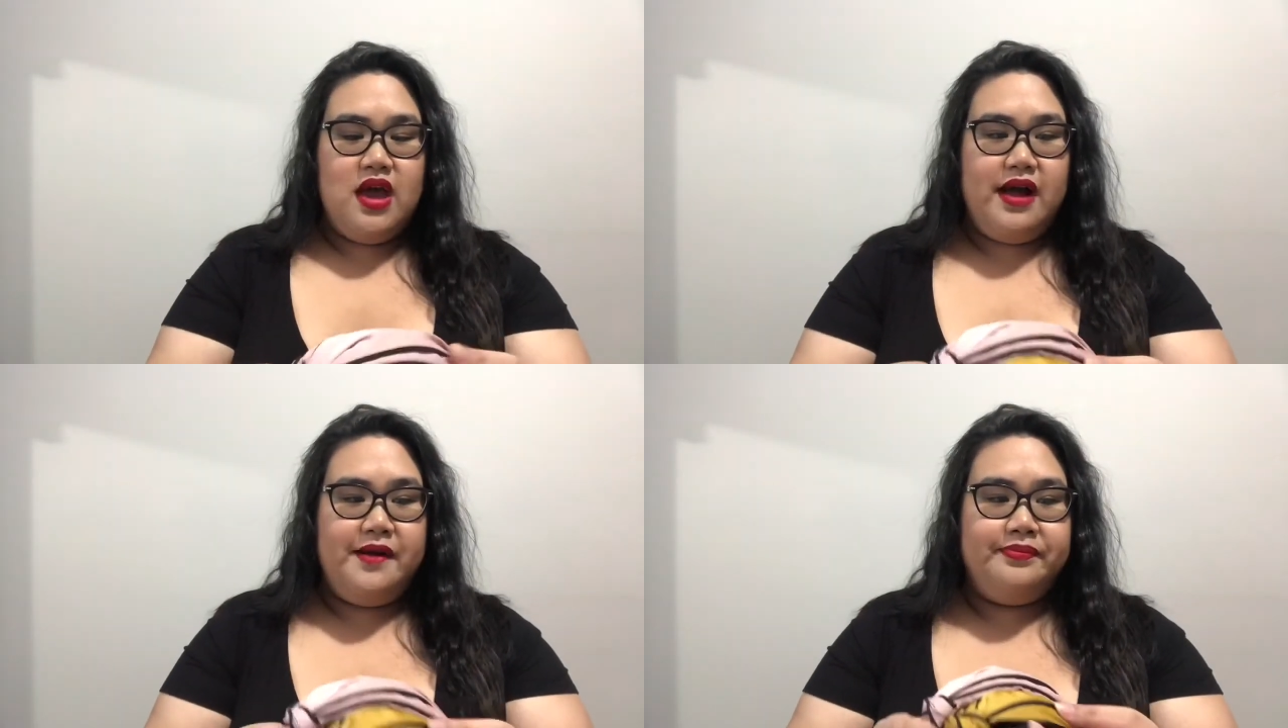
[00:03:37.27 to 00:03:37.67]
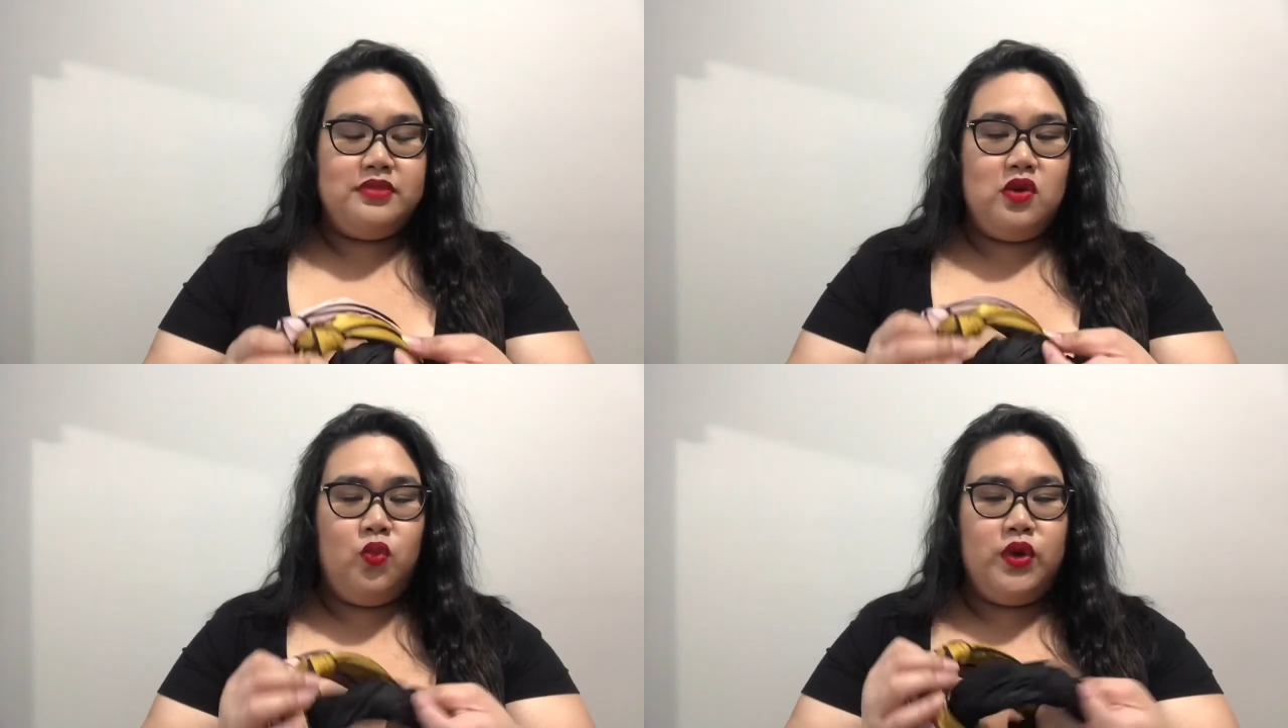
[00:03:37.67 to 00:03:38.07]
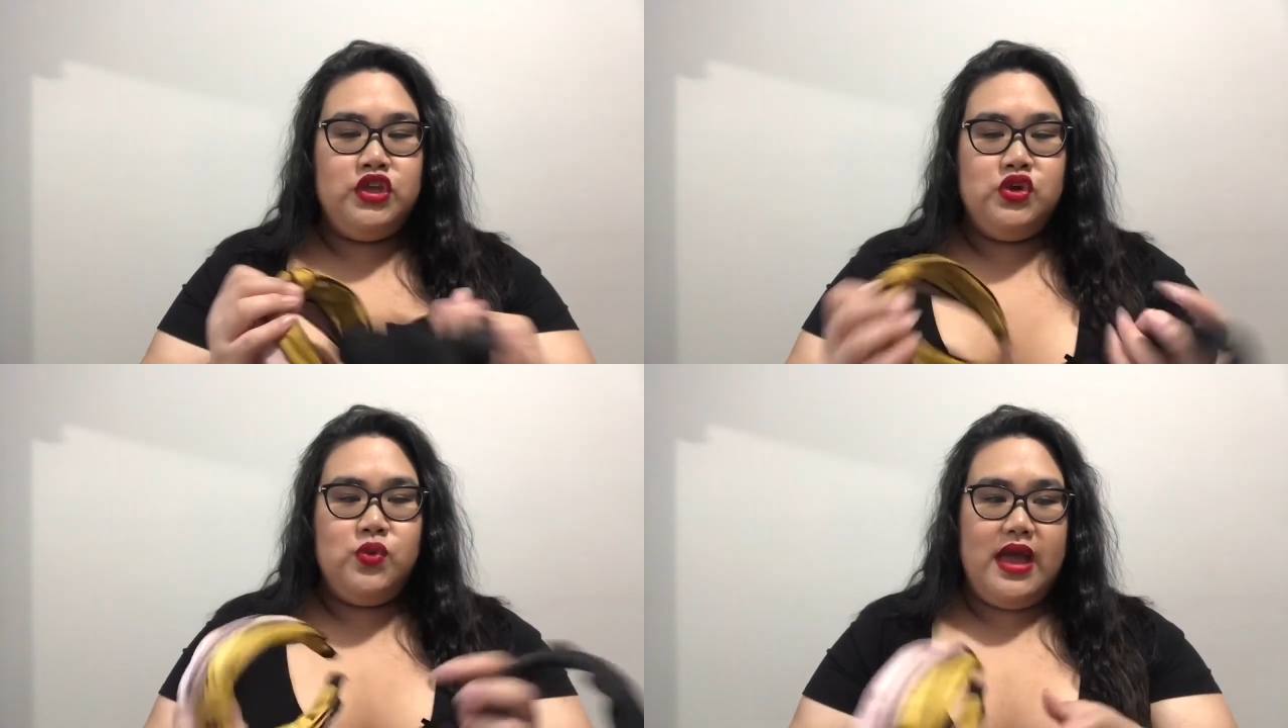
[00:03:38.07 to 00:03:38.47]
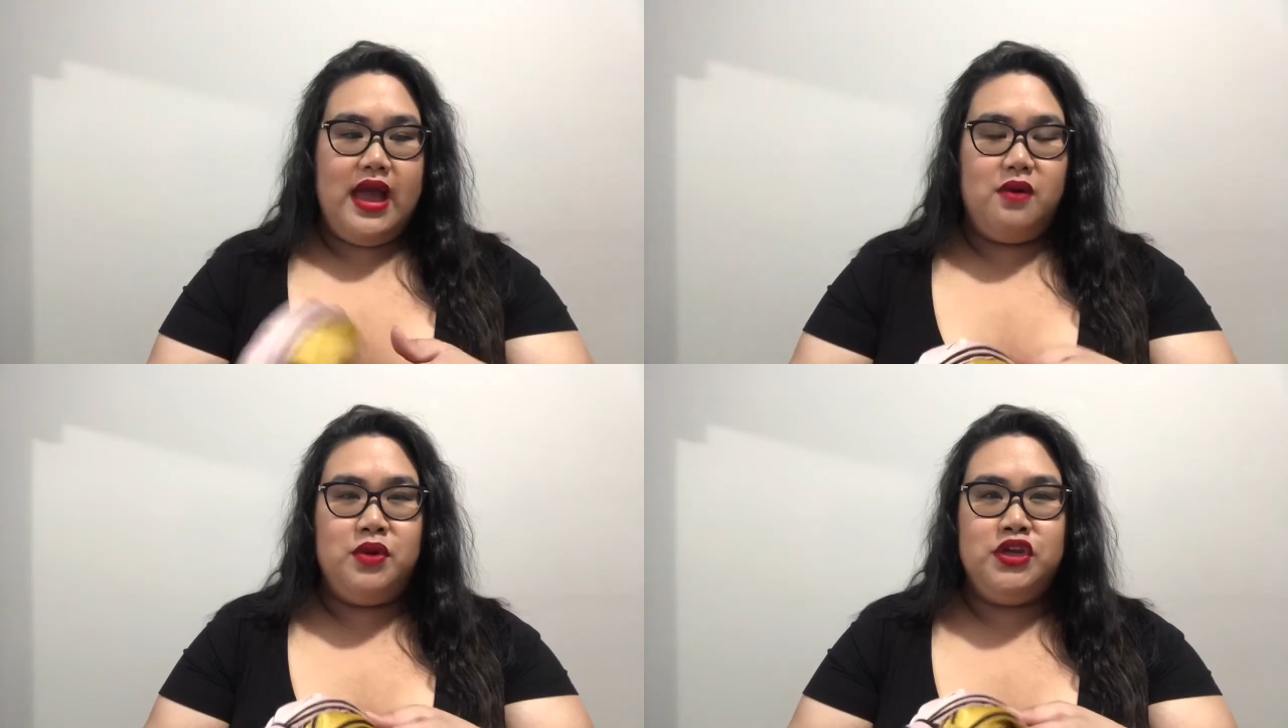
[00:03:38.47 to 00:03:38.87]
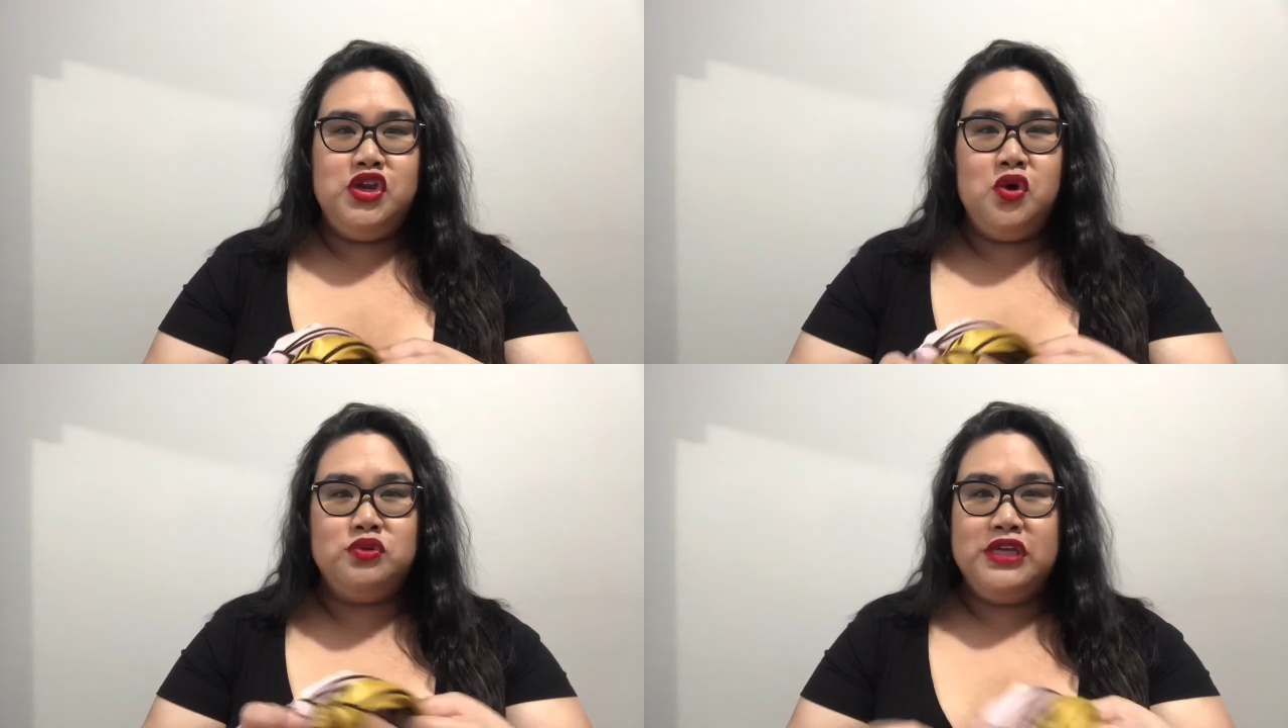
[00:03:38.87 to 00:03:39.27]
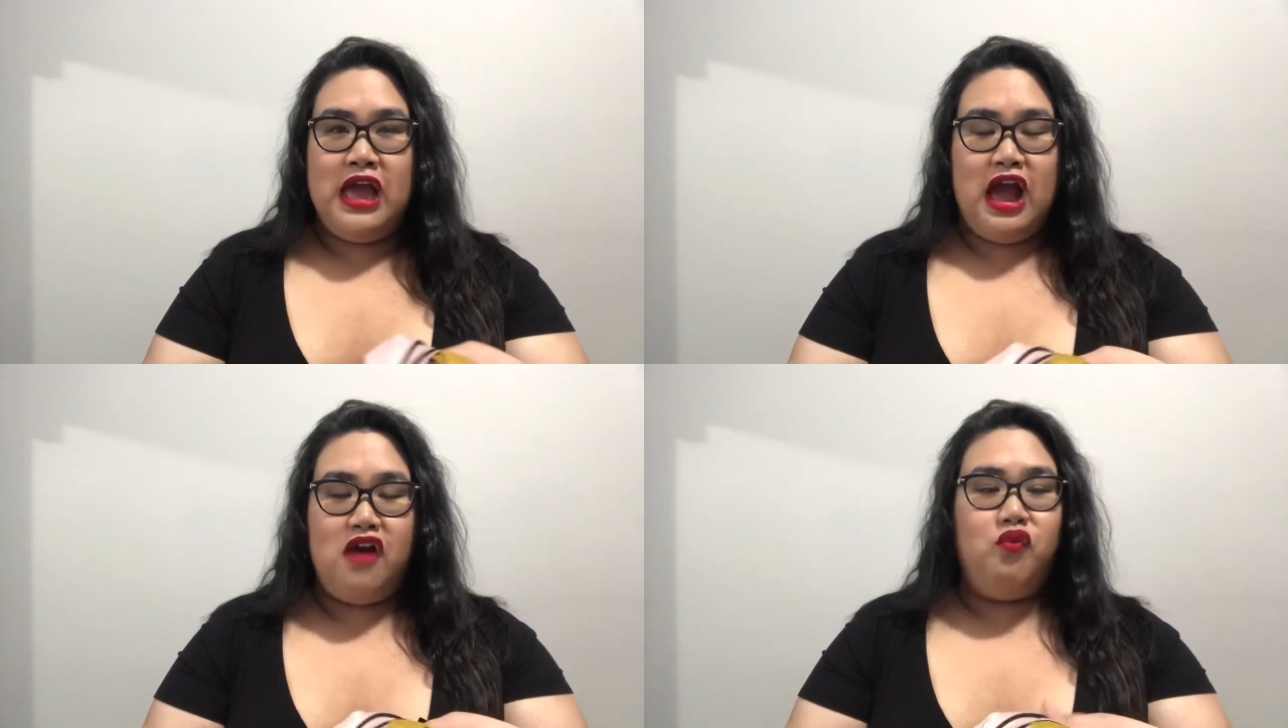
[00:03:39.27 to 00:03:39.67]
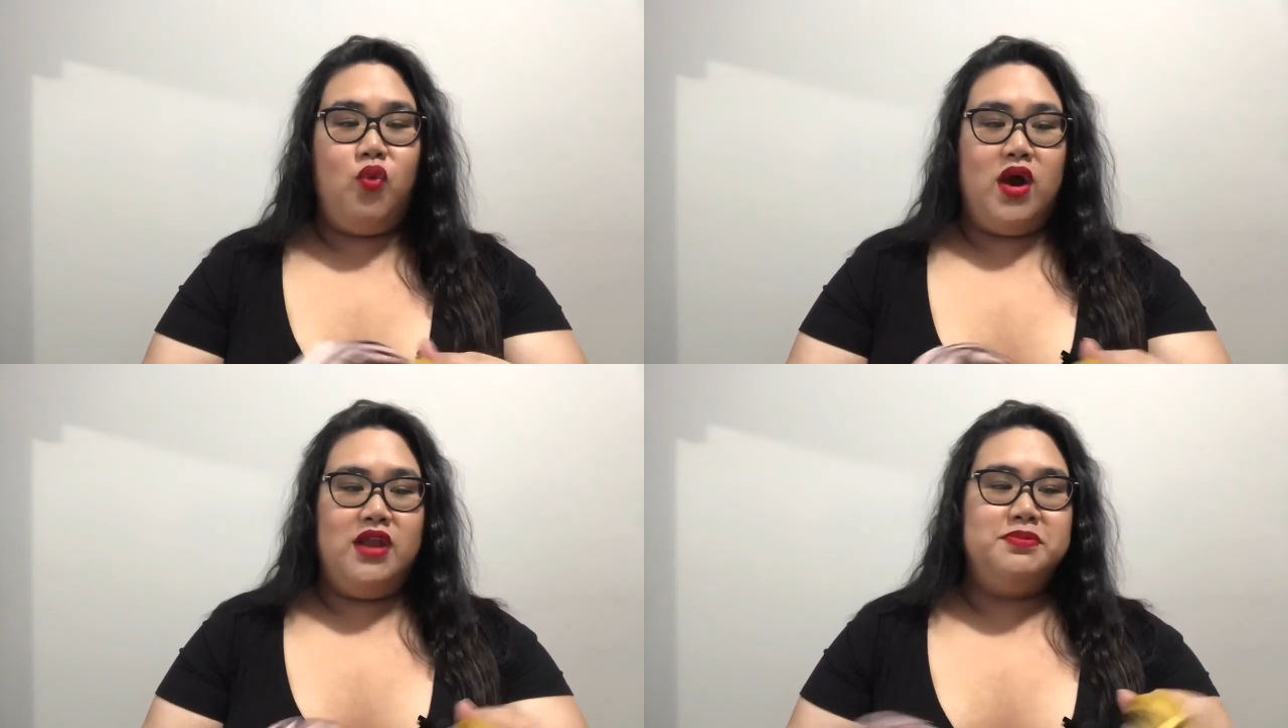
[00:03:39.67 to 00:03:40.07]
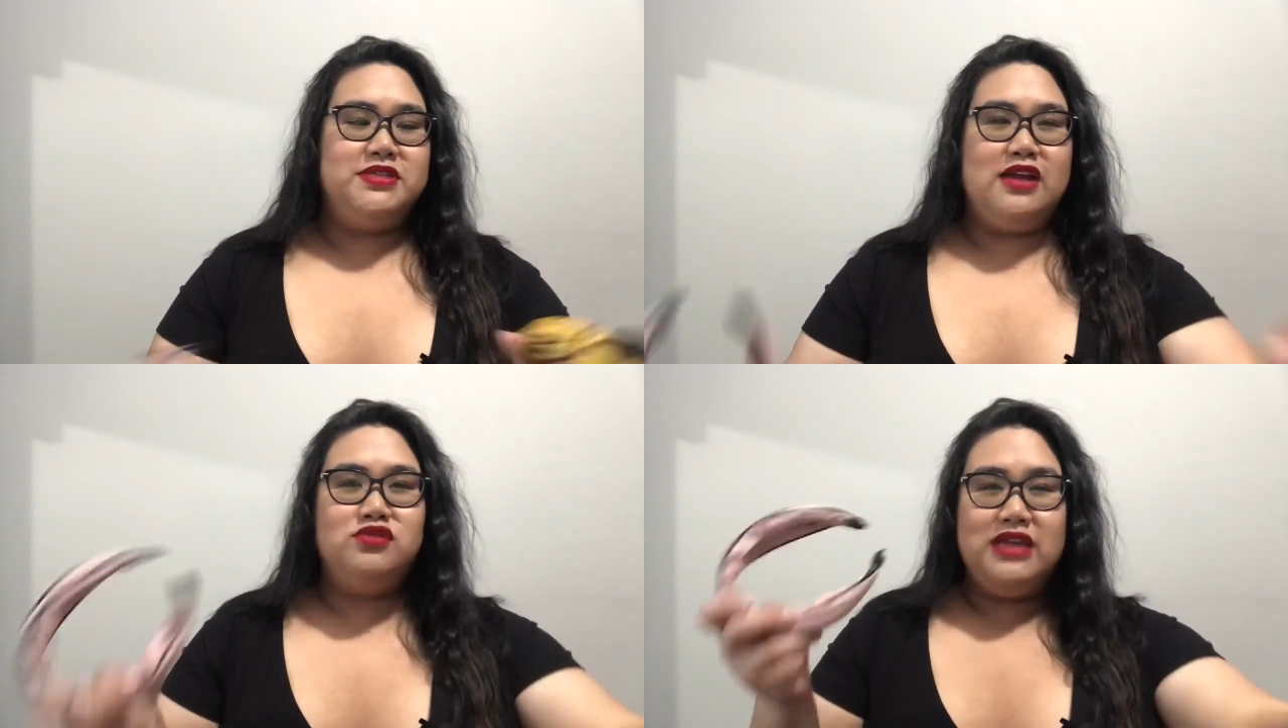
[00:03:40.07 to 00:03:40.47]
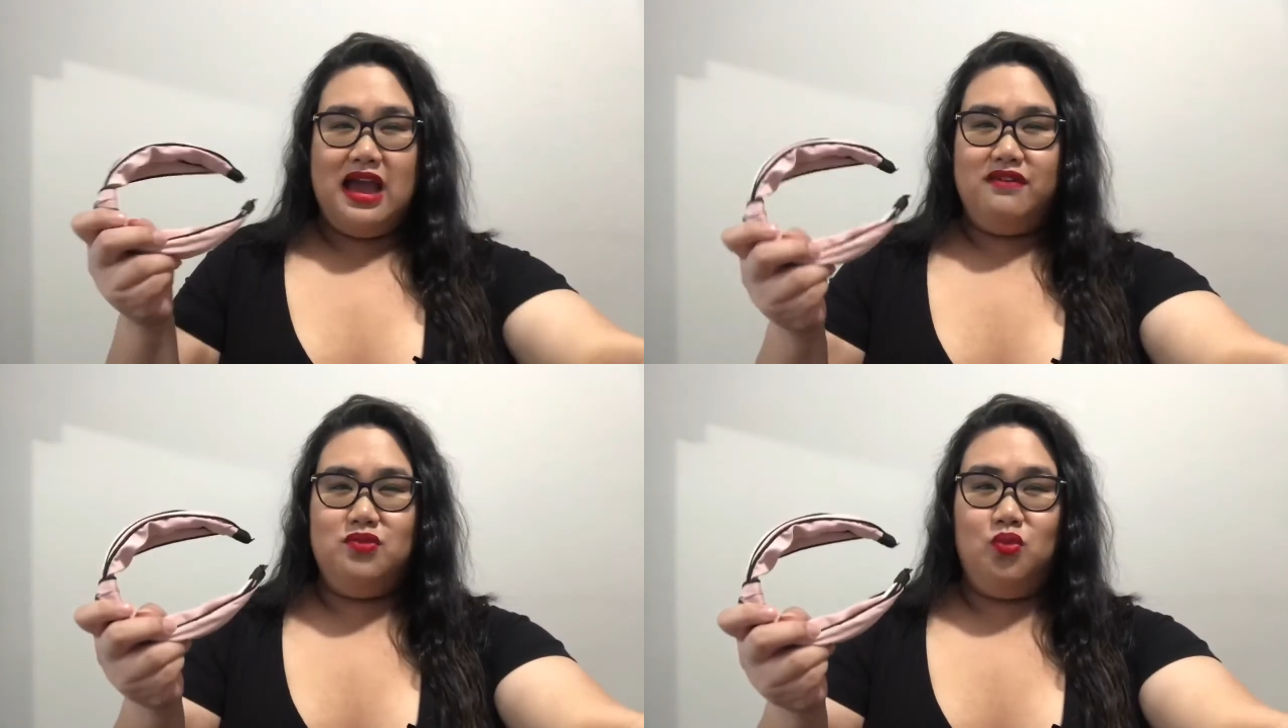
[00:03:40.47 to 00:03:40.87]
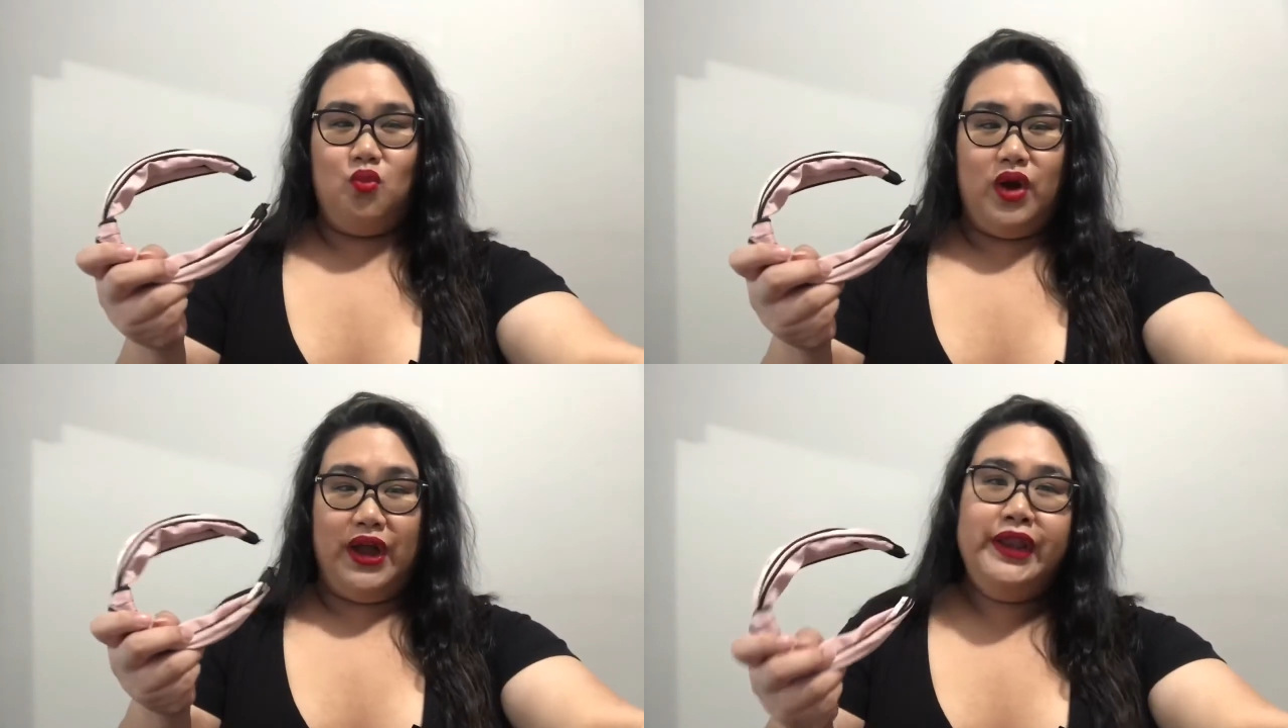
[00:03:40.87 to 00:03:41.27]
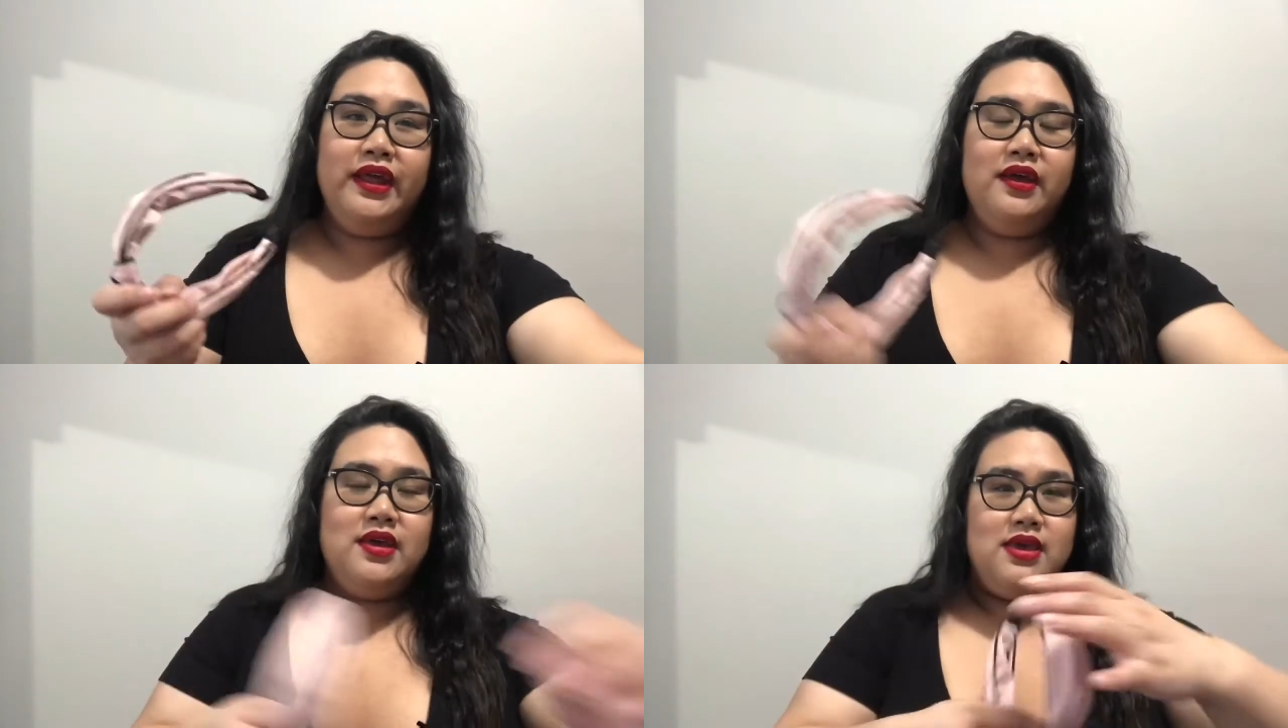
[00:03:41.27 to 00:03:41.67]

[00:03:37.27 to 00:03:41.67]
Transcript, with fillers: um, when you when you only have one, because I only had one.